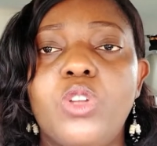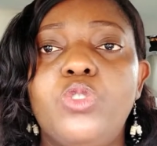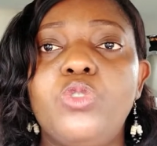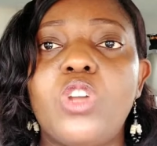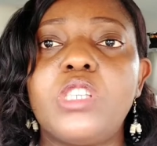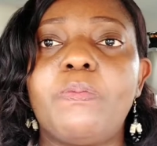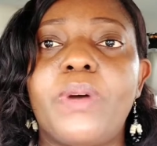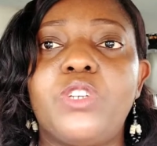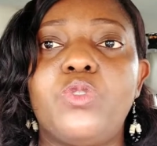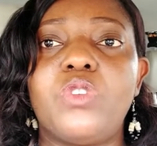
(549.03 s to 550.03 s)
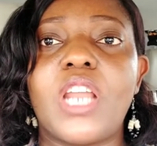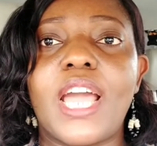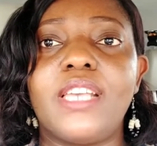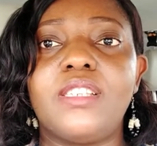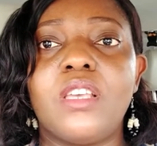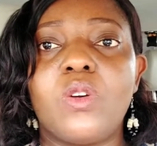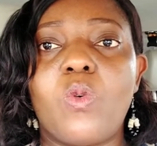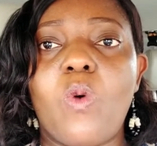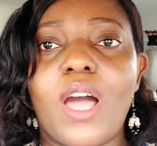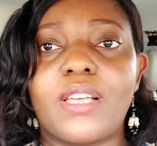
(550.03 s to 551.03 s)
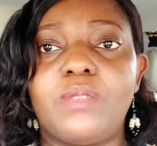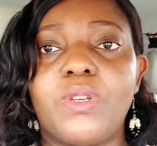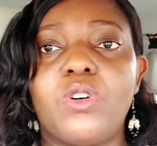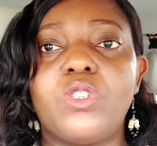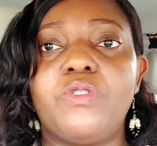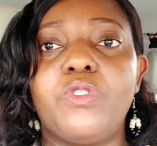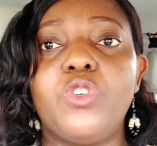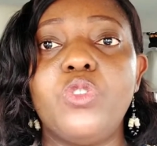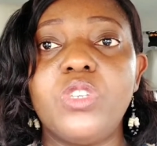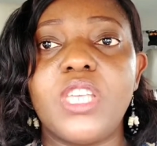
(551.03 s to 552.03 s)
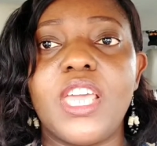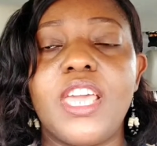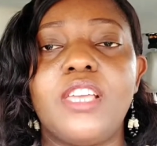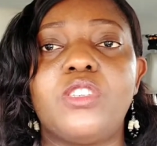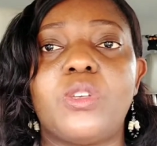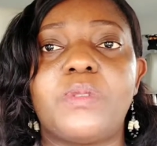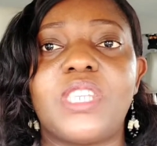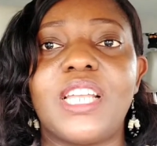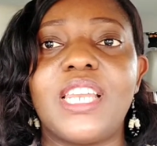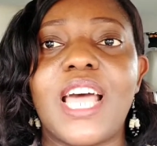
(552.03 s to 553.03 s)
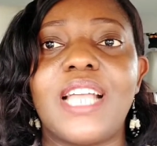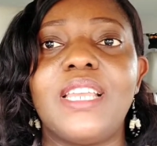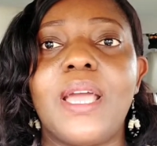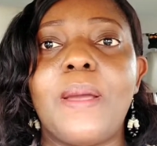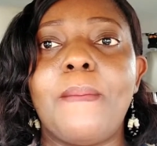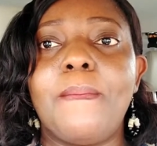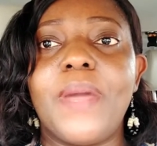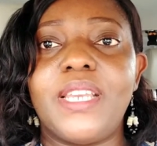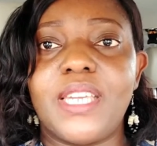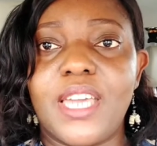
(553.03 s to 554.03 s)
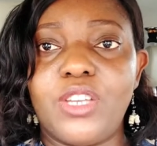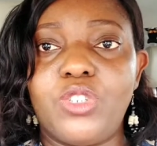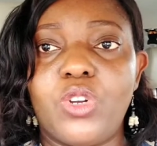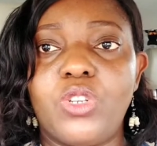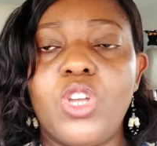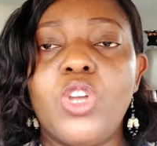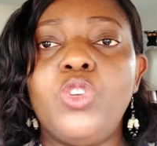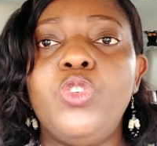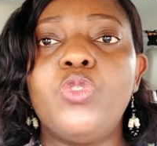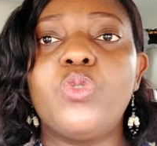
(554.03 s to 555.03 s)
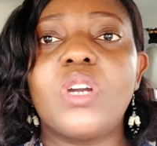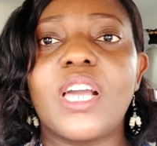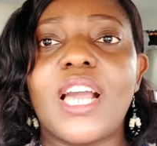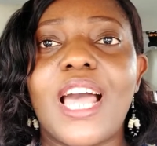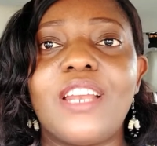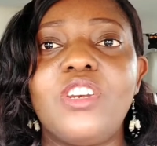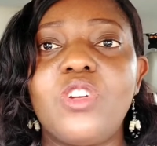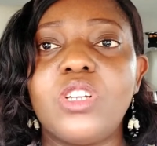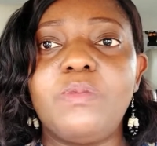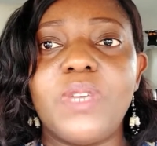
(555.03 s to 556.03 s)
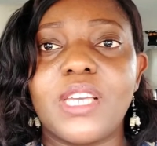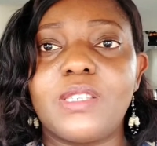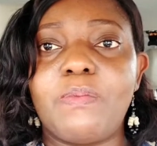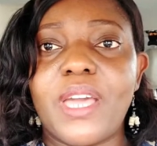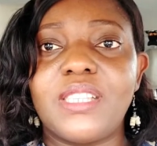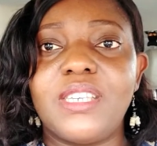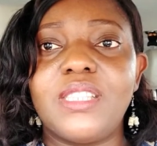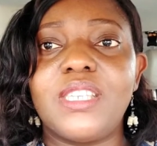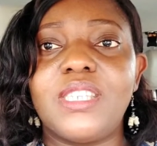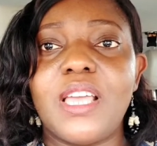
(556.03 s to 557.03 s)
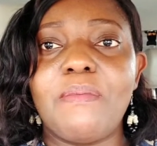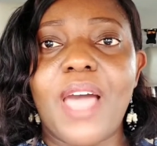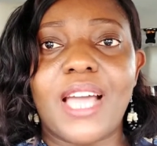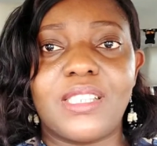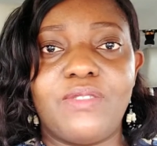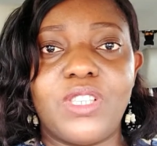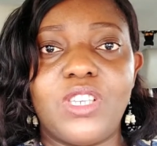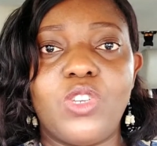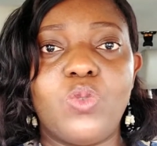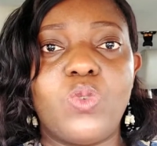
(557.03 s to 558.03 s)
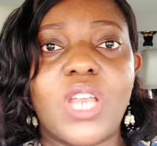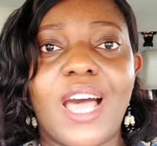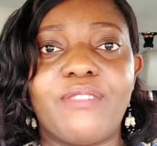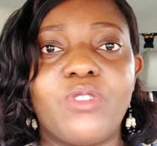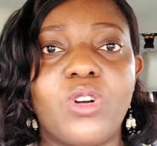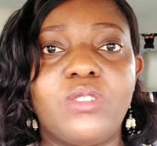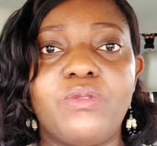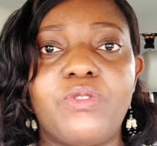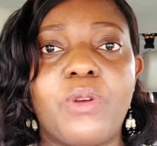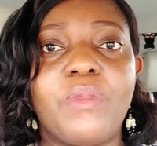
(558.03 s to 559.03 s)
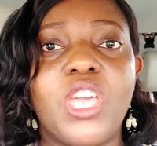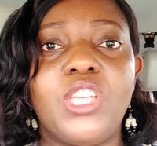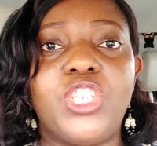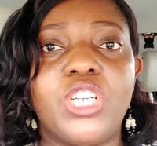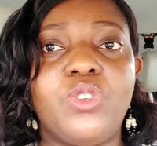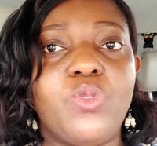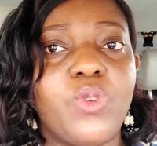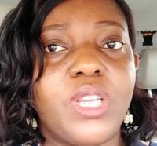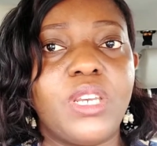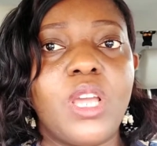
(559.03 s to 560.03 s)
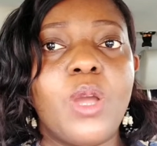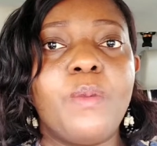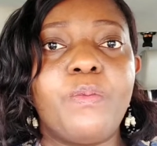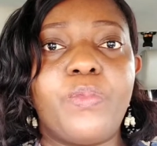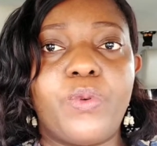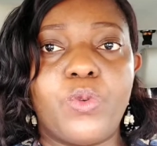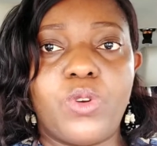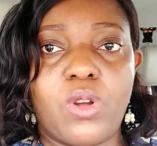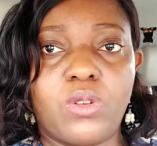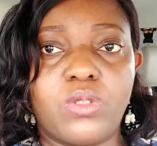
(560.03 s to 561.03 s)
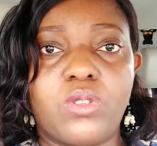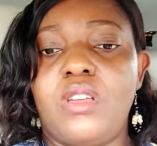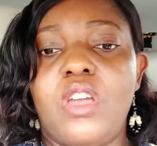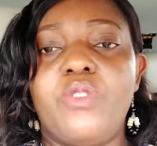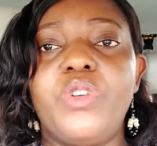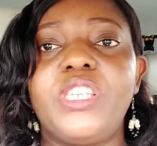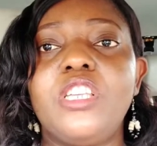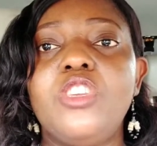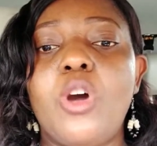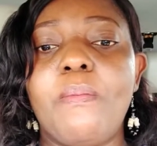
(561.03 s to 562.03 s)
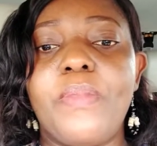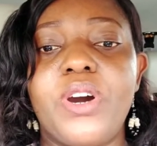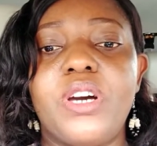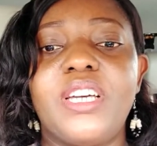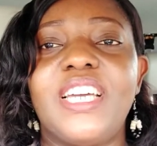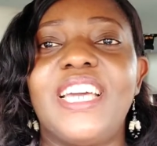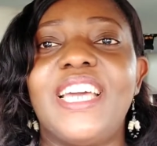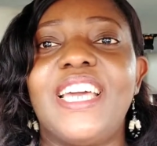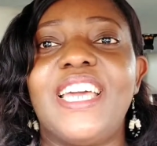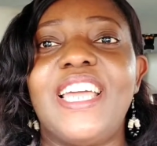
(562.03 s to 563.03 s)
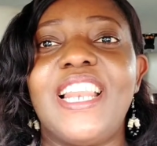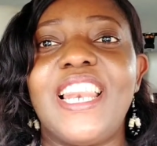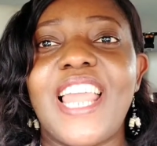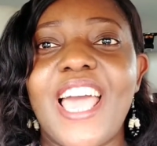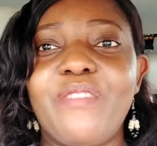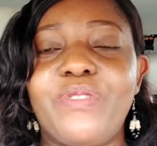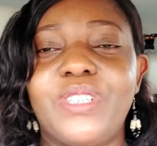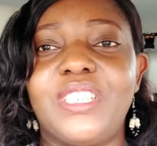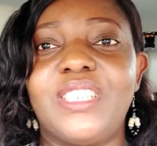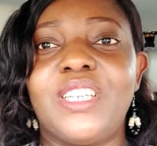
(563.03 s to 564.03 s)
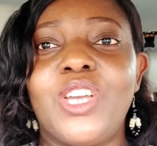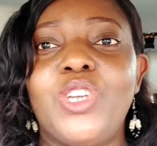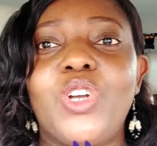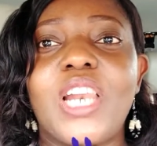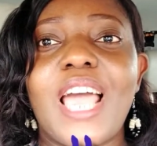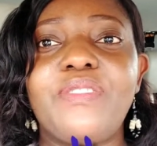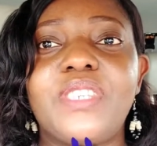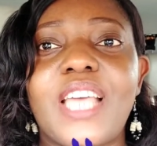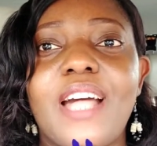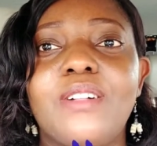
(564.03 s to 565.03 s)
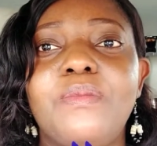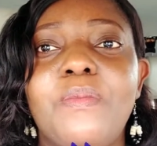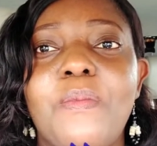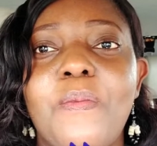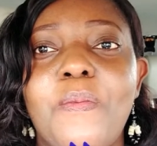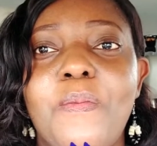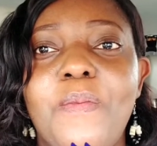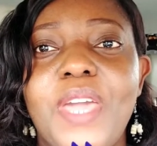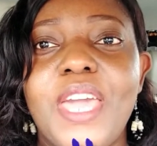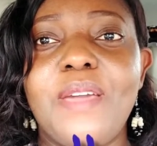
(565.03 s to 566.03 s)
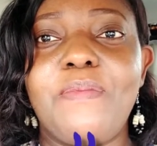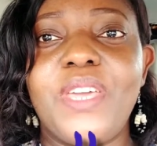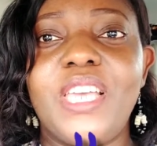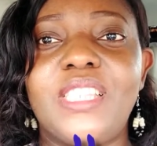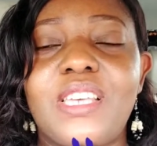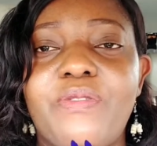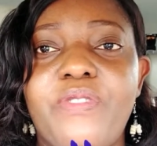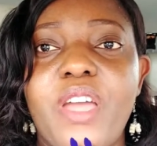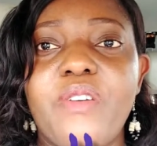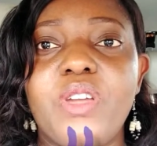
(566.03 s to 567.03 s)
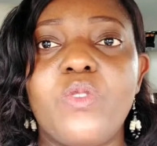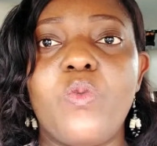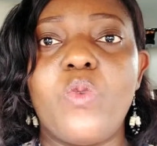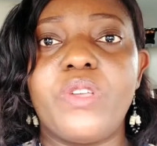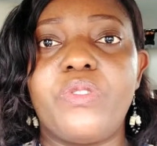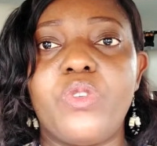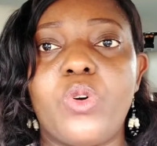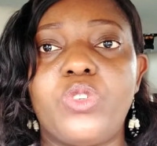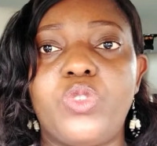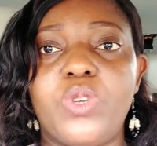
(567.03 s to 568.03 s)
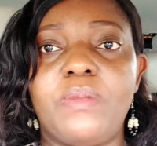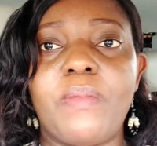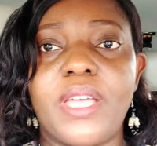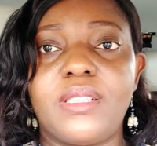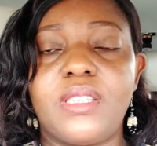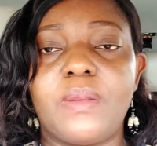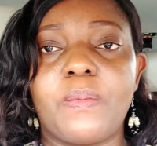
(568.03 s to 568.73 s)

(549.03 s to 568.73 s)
Do not patronize quacks, because if you use a substandard medication, you cannot be expecting the same activity you would have gotten from a genuine product. Reason number 11, your lifestyle may be interfering with your treatment.